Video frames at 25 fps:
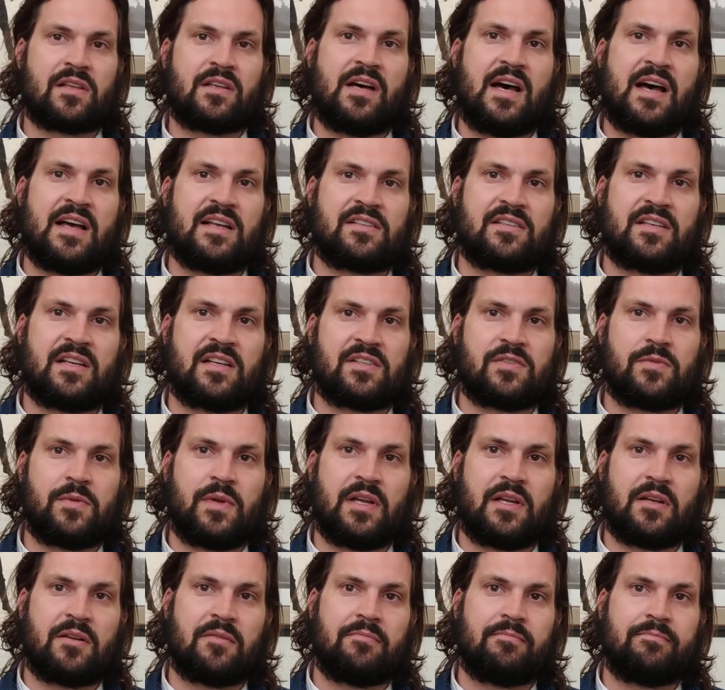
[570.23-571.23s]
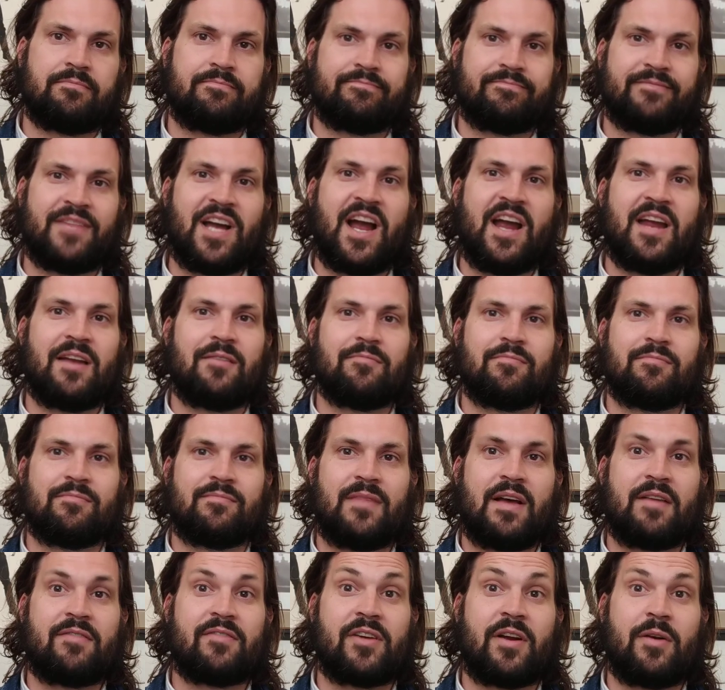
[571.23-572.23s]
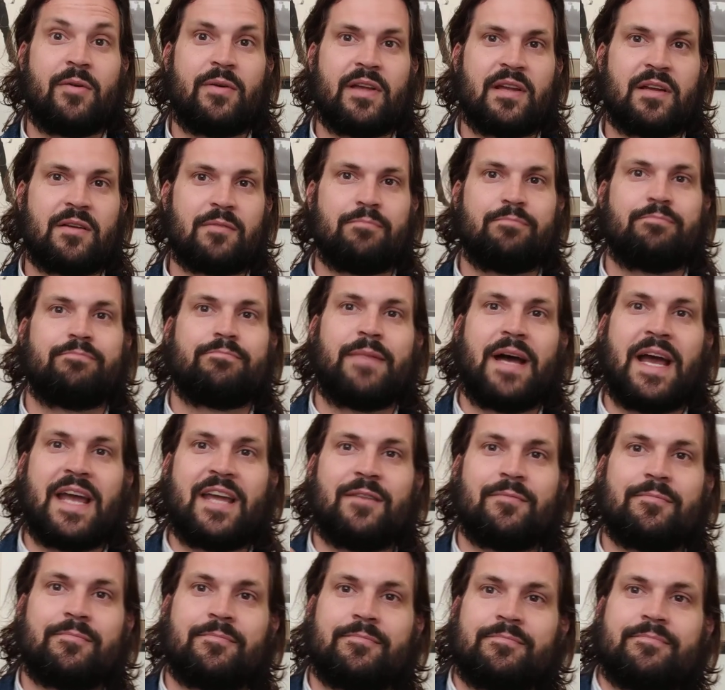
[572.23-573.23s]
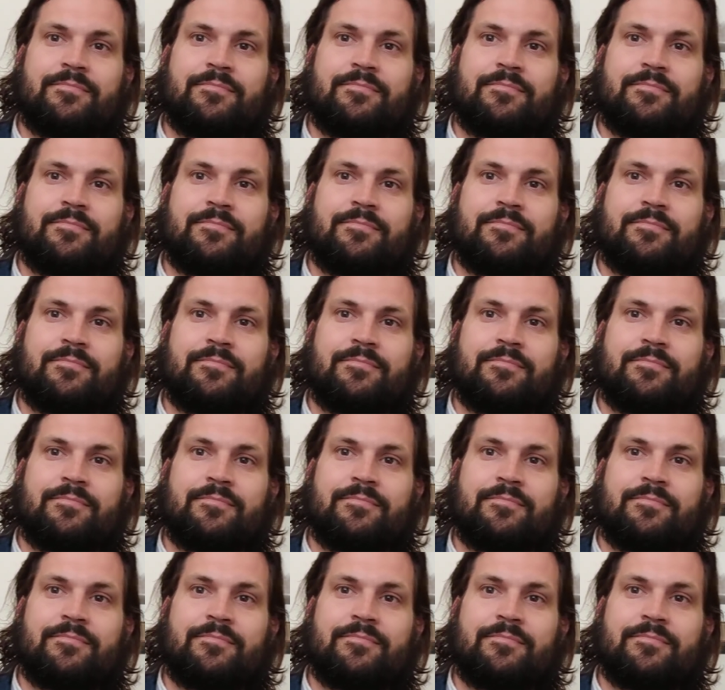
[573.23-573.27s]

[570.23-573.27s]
class next week. All right, have a great week. Bye.